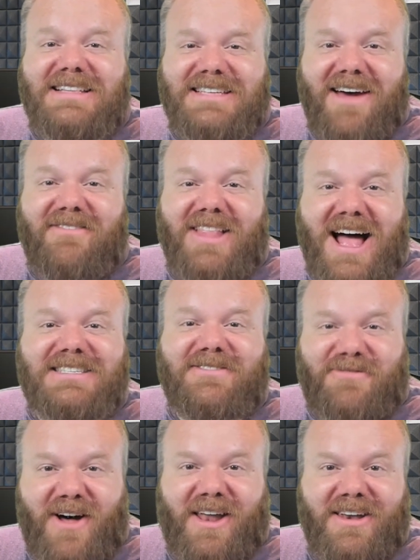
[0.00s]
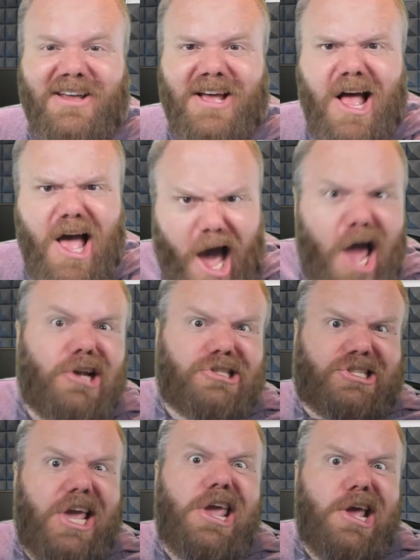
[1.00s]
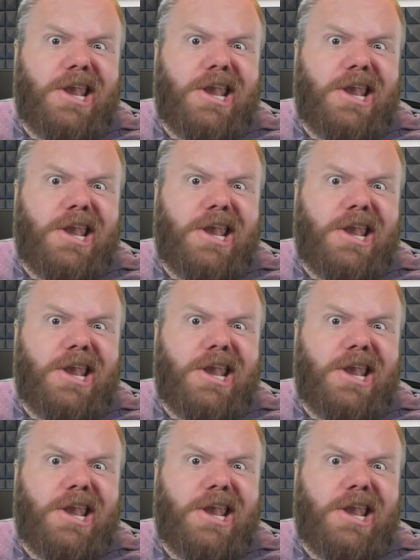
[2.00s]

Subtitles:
to have lots of fun. I'll see you